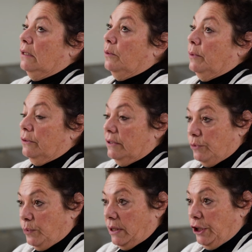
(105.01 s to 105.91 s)
we don't
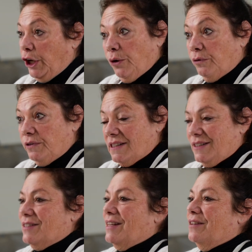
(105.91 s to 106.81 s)
even want to know if it's
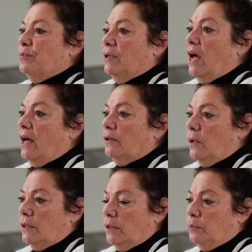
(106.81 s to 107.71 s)
unsafe, but a high
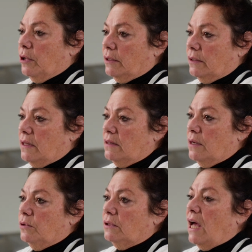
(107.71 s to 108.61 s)
quality product, then they
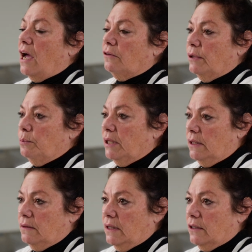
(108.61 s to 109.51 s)
will not
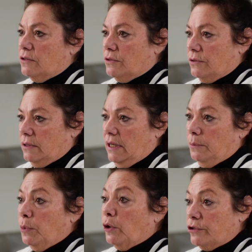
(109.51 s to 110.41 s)
repeat their
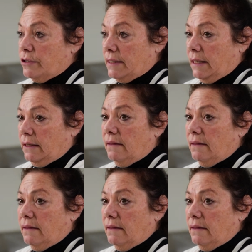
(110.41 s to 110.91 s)
purchasing.